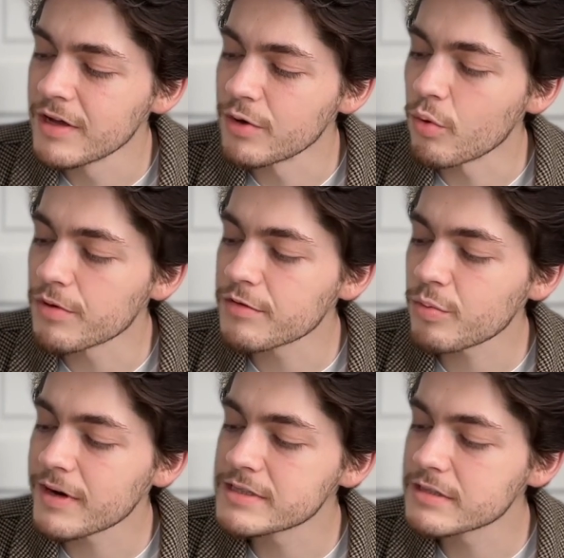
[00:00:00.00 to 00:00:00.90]
Nor does
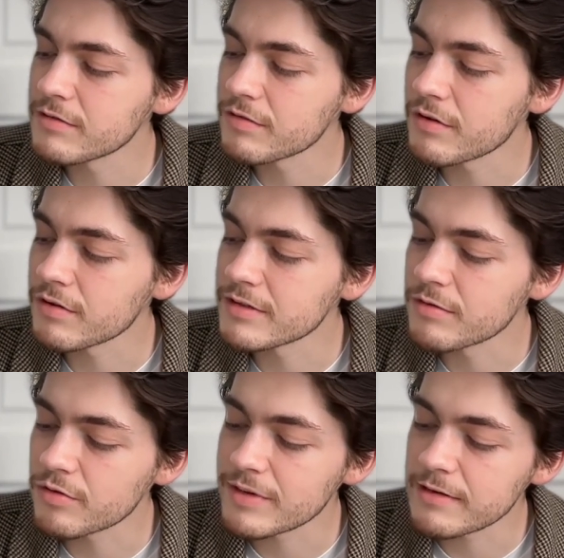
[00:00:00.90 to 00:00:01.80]
rage concern a
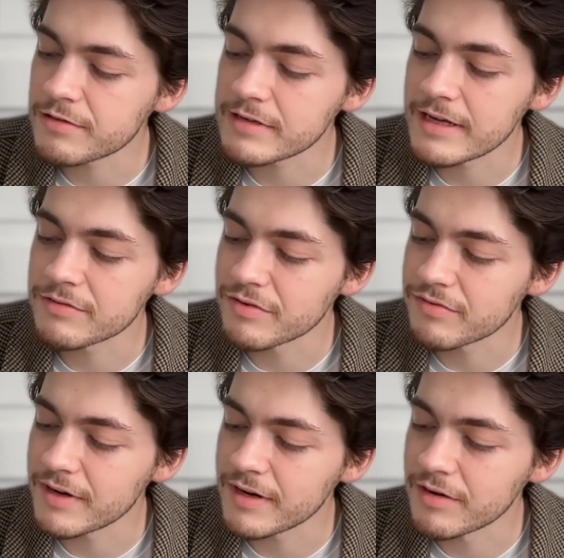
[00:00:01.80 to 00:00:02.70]
discrete state of
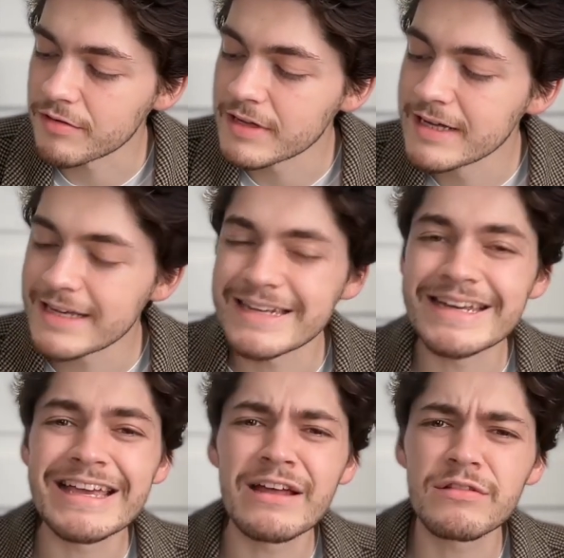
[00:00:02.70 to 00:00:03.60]
affairs. It
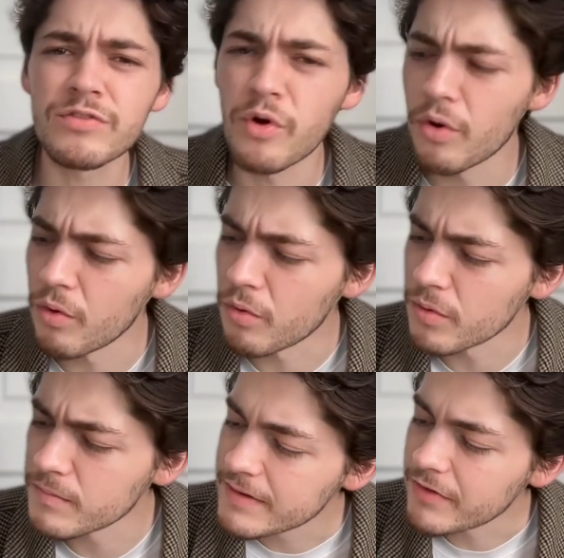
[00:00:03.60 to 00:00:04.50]
negates the whole.